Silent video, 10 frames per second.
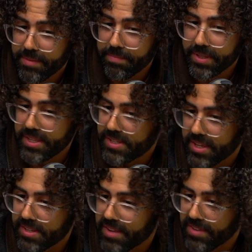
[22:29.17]
But these
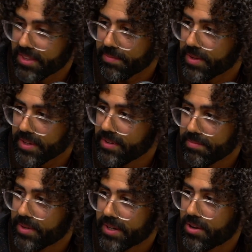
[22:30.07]
kids have nothing
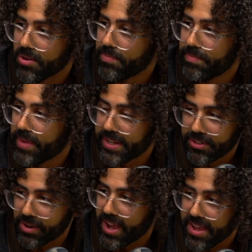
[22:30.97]
but hope and
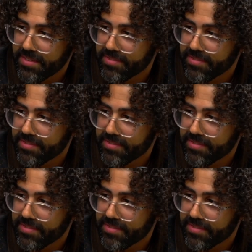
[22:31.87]
drive